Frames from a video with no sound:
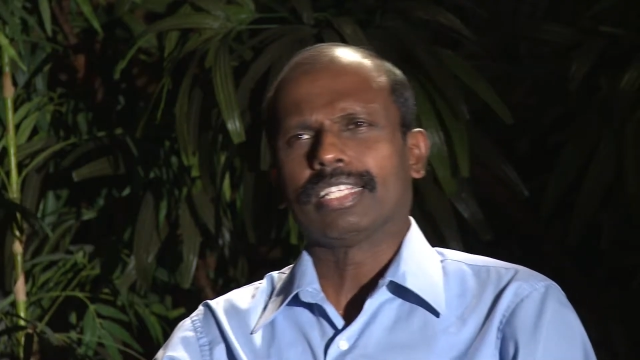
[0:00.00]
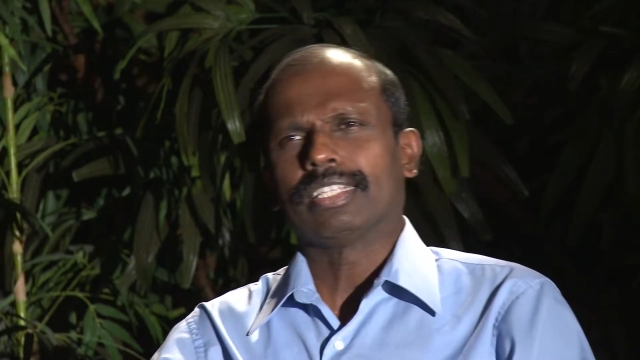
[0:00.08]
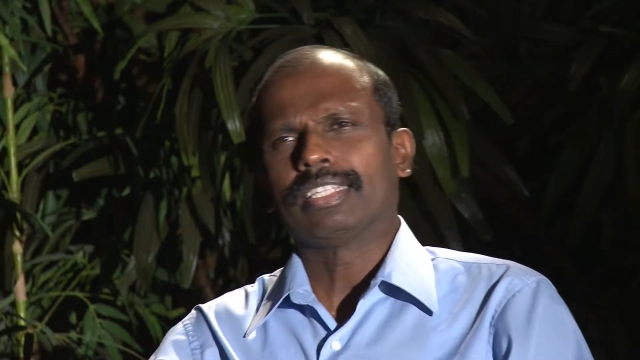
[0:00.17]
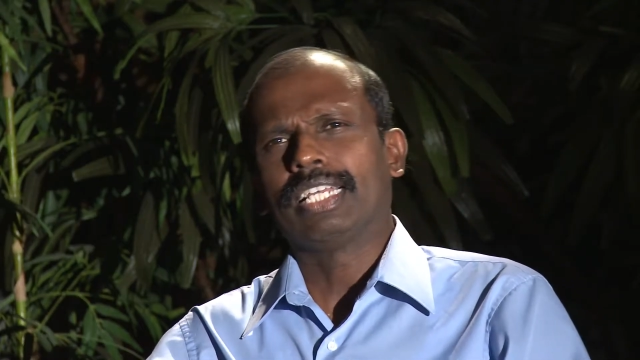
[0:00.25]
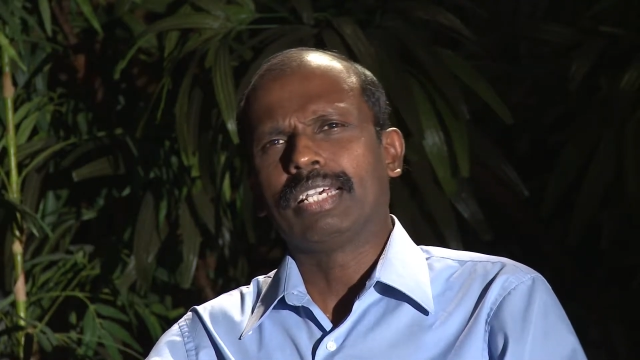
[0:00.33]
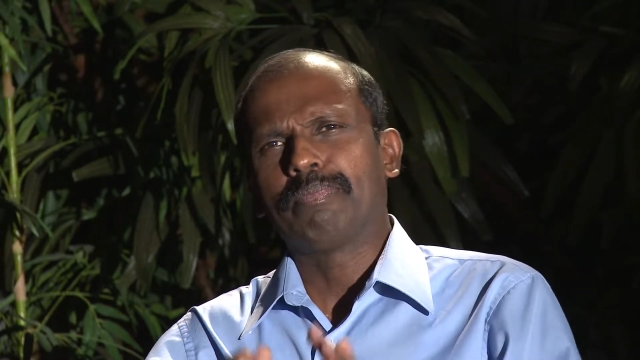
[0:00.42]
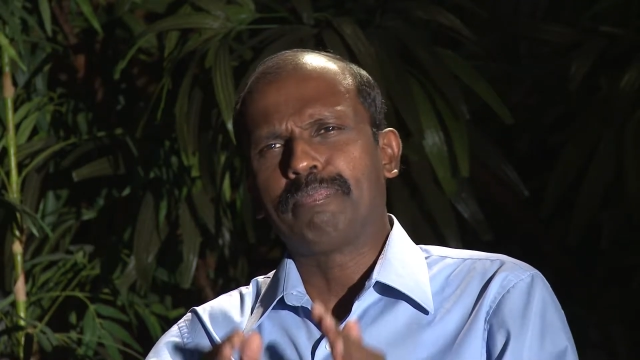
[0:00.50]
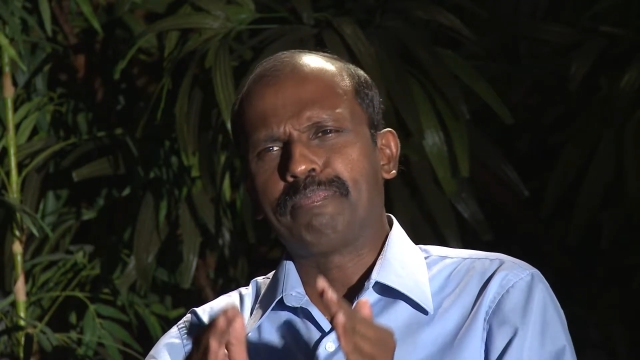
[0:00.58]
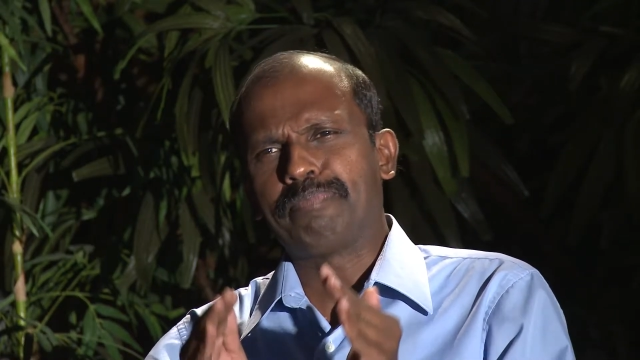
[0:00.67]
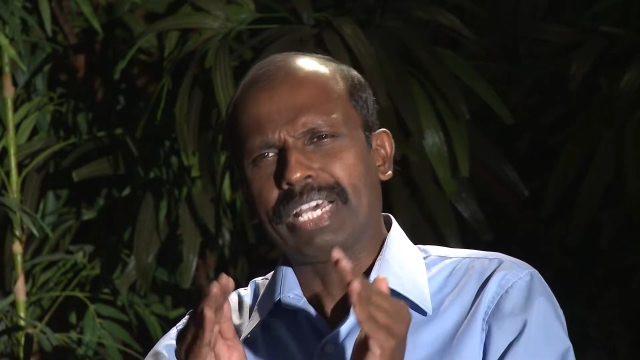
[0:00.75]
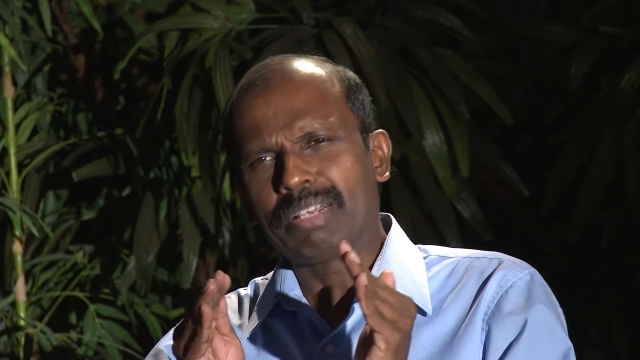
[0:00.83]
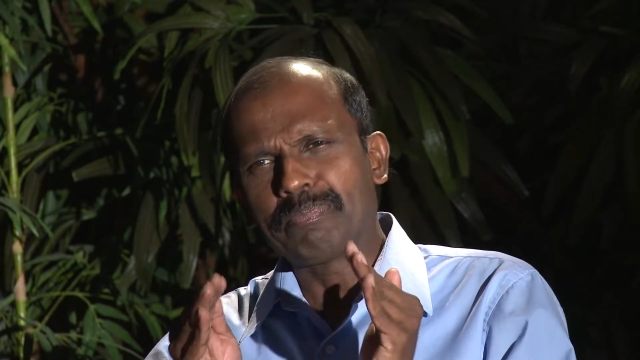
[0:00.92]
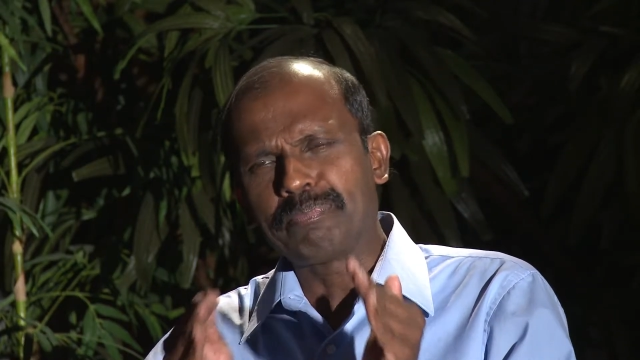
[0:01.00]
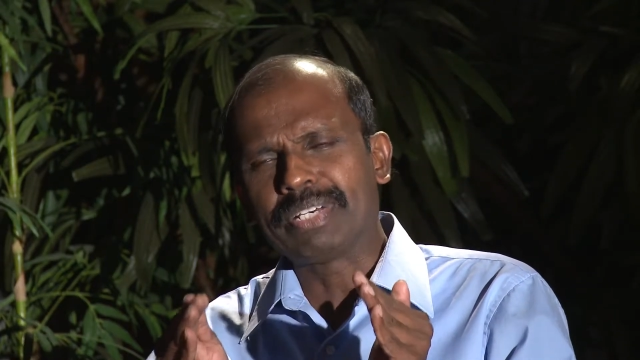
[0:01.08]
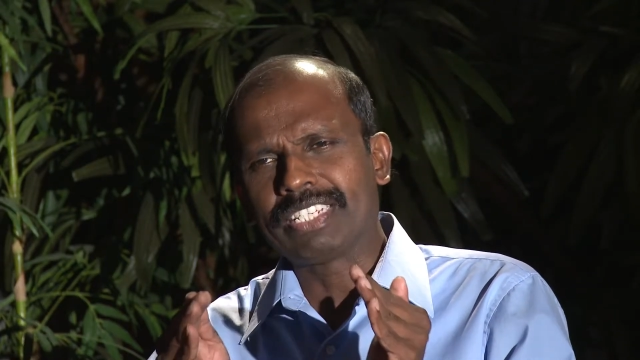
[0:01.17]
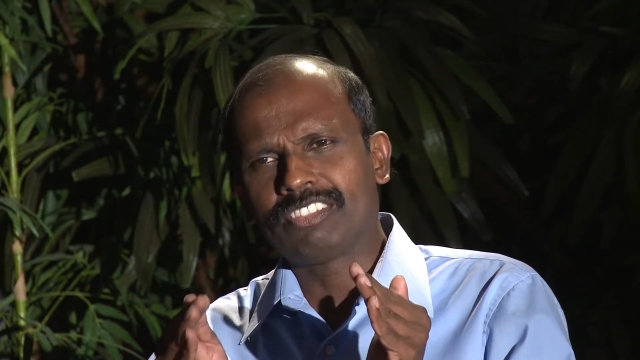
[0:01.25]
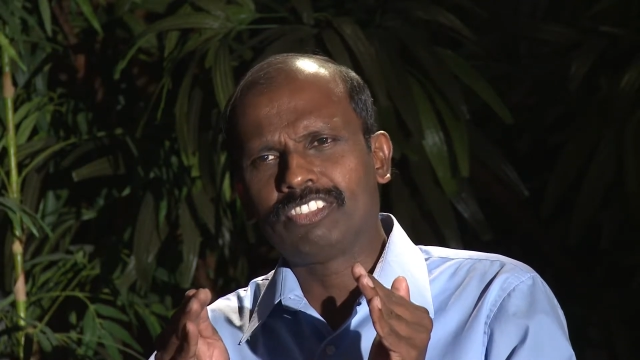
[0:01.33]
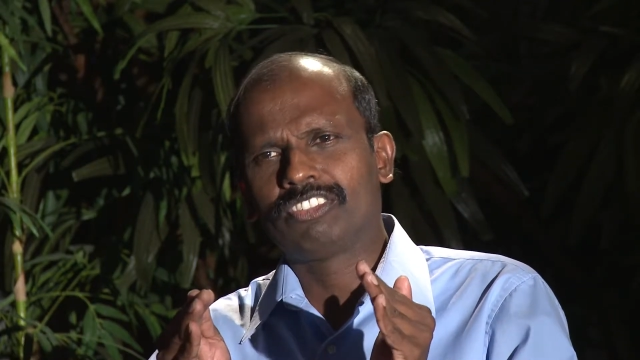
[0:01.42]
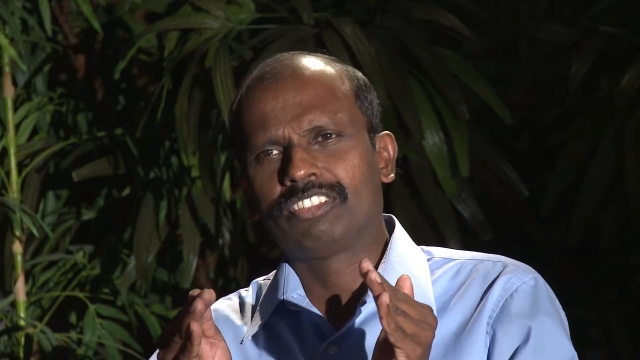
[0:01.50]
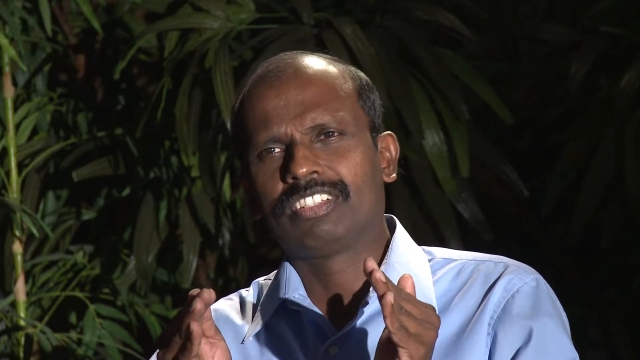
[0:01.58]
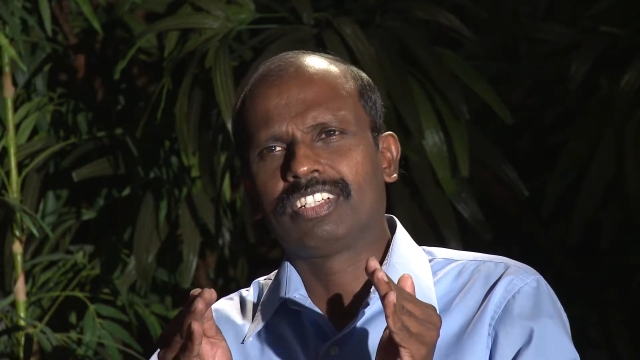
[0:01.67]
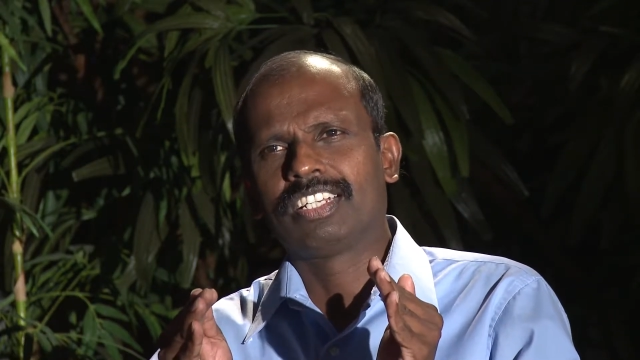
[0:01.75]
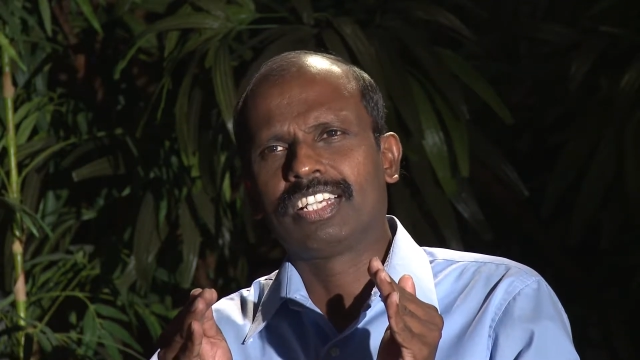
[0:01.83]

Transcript: The purpose